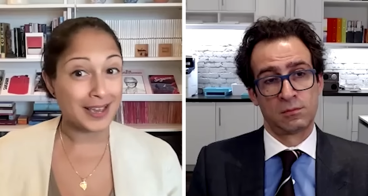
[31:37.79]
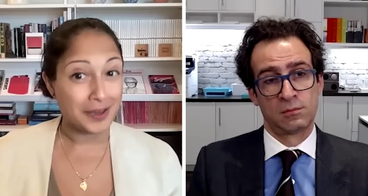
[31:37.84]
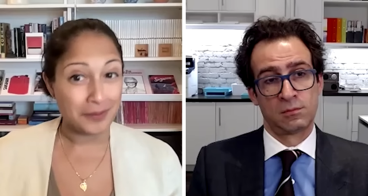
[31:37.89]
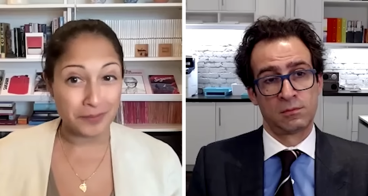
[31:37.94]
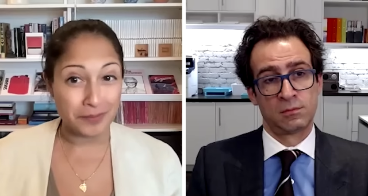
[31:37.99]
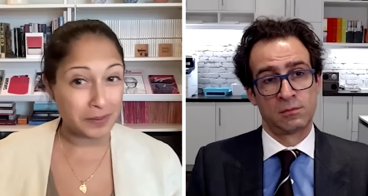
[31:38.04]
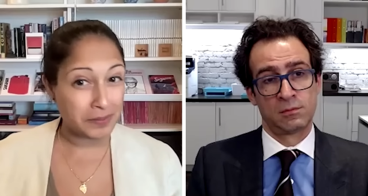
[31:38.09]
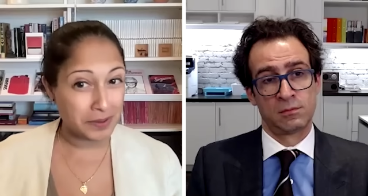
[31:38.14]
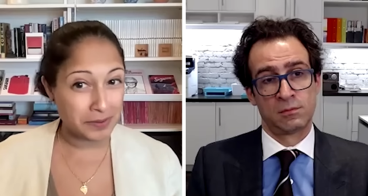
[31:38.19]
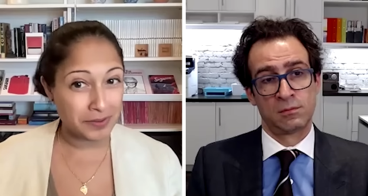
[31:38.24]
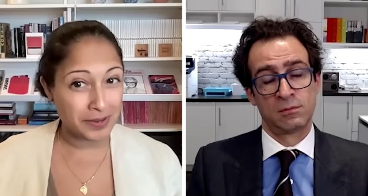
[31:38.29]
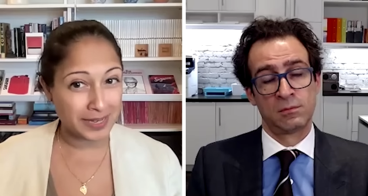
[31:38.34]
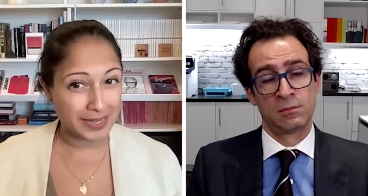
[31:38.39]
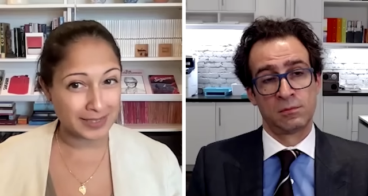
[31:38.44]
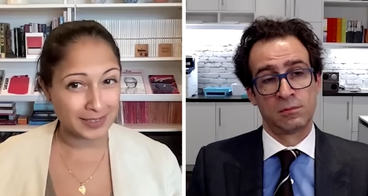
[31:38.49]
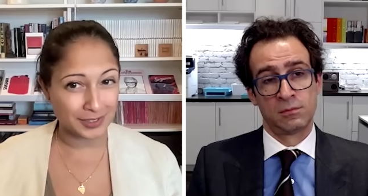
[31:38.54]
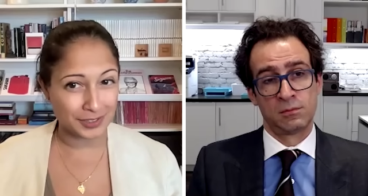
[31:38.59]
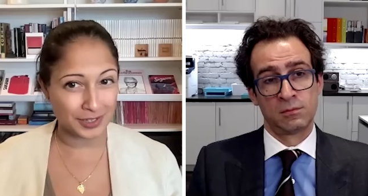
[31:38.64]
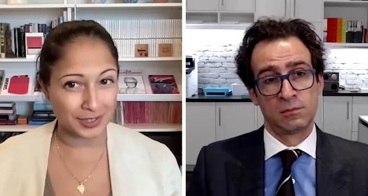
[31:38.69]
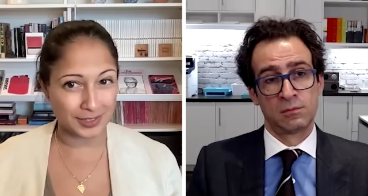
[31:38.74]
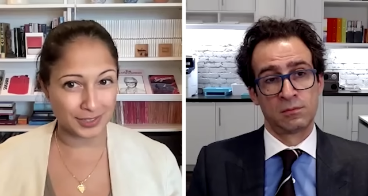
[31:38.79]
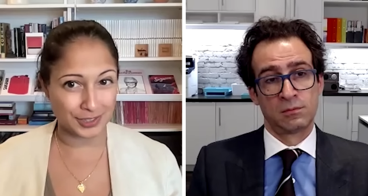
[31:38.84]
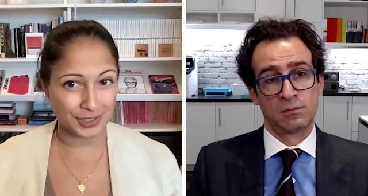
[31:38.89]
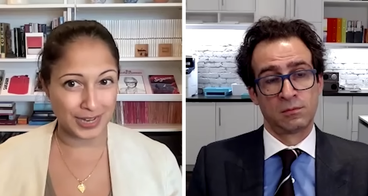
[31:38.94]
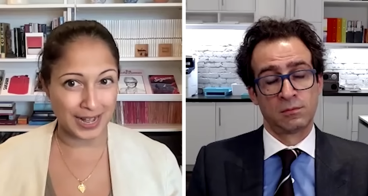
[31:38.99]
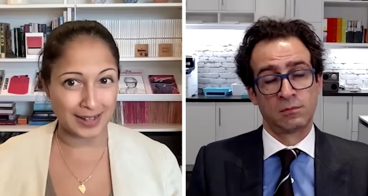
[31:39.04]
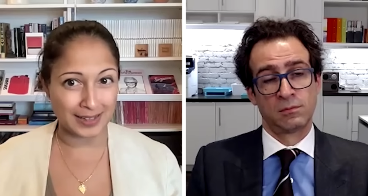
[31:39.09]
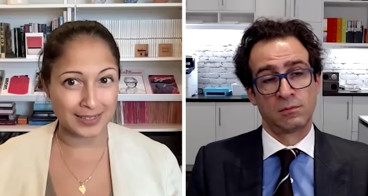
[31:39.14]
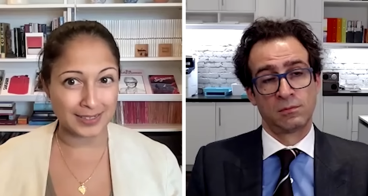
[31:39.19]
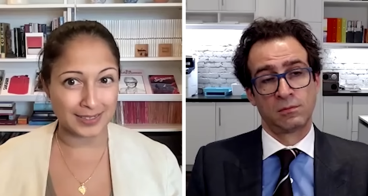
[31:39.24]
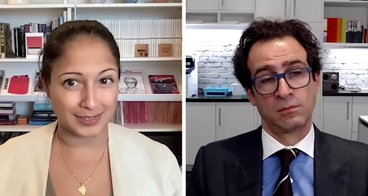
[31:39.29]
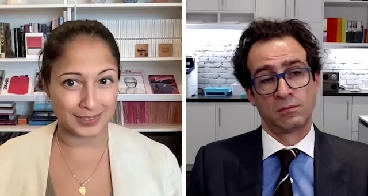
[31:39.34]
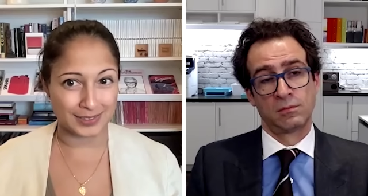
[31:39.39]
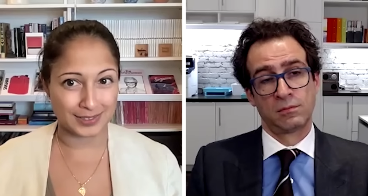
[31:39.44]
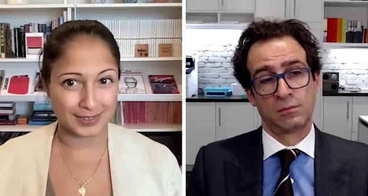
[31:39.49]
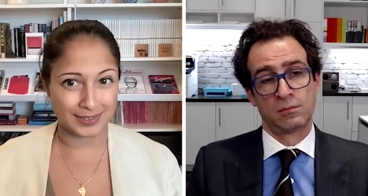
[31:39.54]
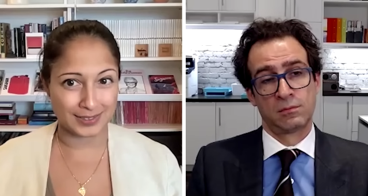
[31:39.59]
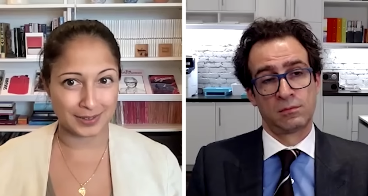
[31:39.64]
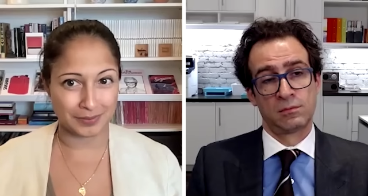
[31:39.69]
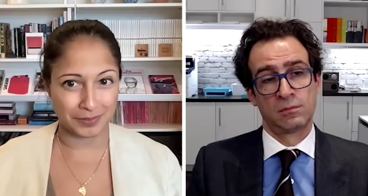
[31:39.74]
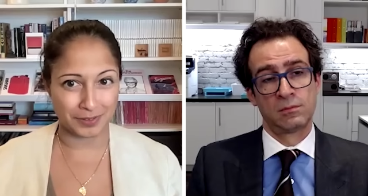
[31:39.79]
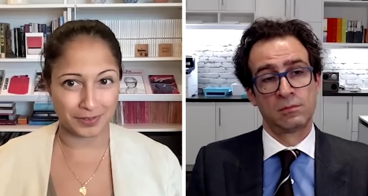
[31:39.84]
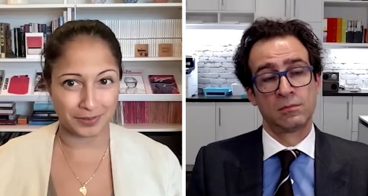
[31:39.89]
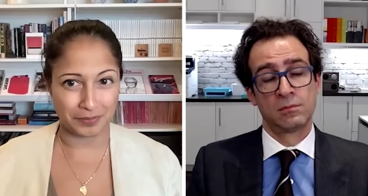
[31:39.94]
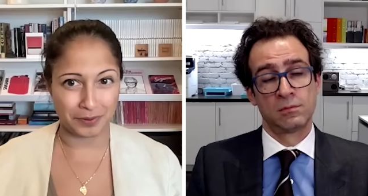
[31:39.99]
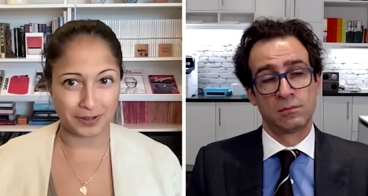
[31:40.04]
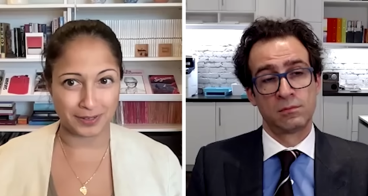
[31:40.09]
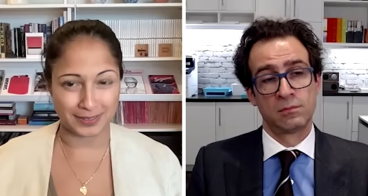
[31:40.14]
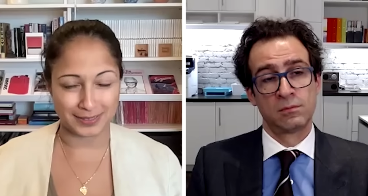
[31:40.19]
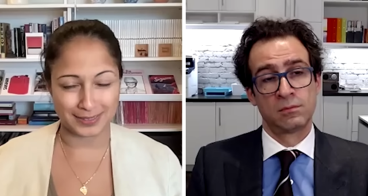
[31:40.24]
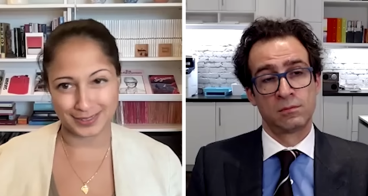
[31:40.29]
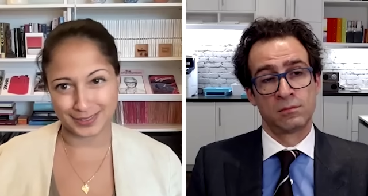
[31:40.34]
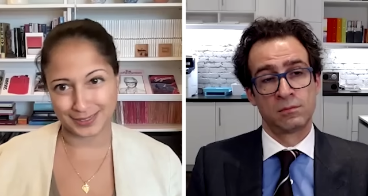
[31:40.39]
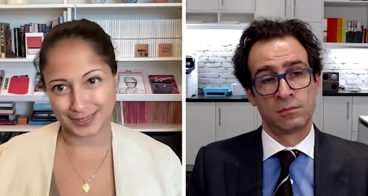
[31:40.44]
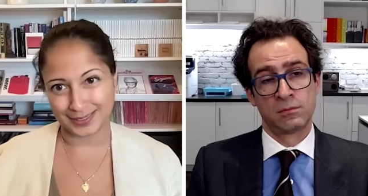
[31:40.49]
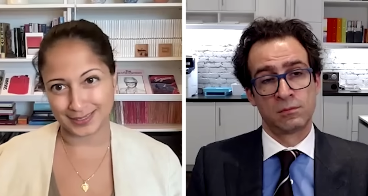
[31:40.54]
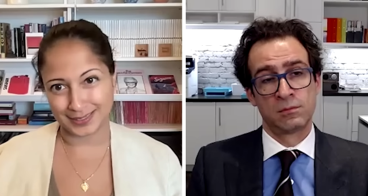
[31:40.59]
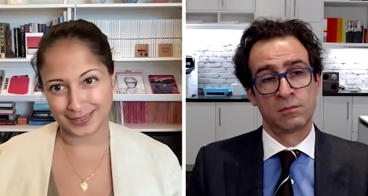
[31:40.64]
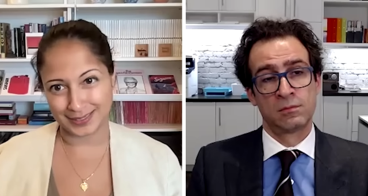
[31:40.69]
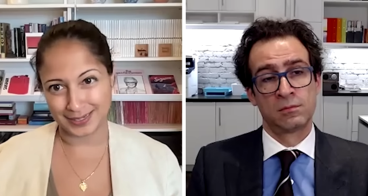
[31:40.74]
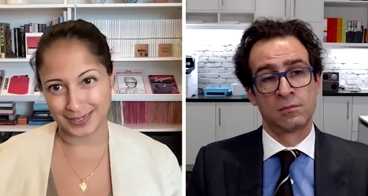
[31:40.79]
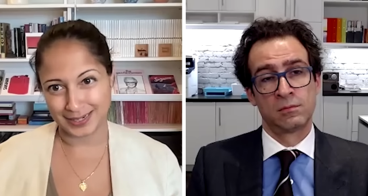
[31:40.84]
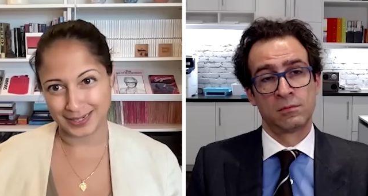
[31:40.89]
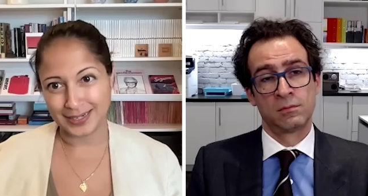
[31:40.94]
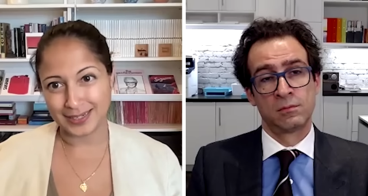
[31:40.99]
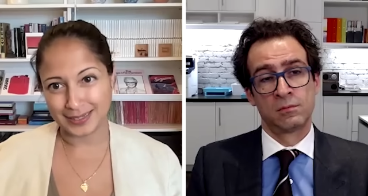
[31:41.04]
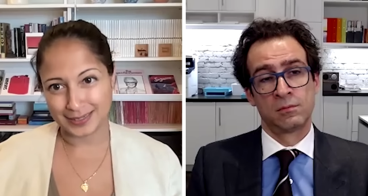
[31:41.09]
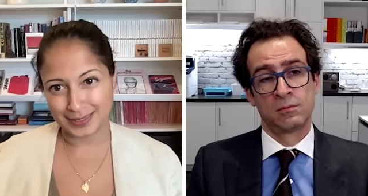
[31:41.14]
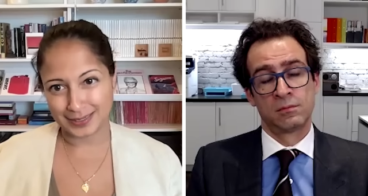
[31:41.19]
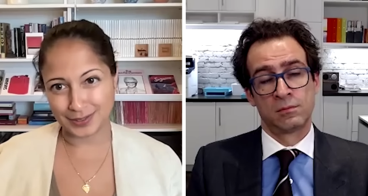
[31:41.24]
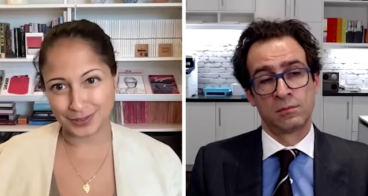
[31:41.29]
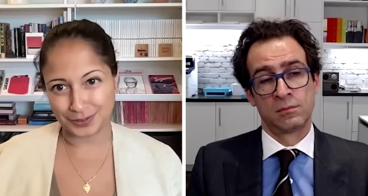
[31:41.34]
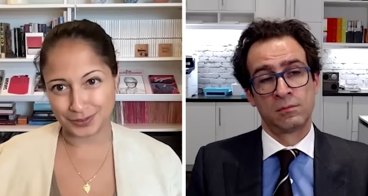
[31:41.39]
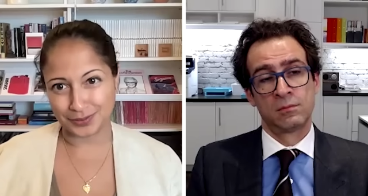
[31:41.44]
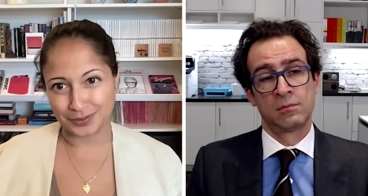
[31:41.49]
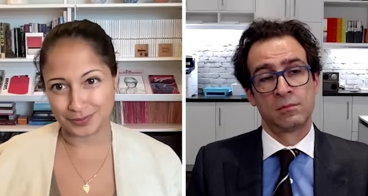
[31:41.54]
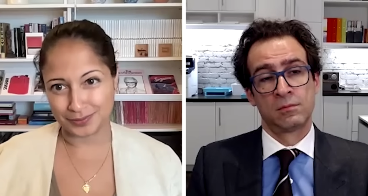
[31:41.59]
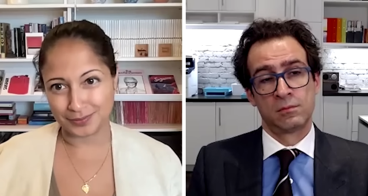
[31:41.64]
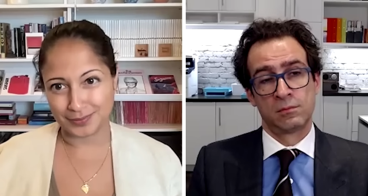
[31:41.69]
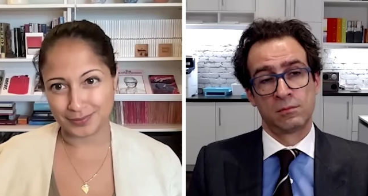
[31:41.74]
Speaker 1: maybe we can start to challenge some of the politicians to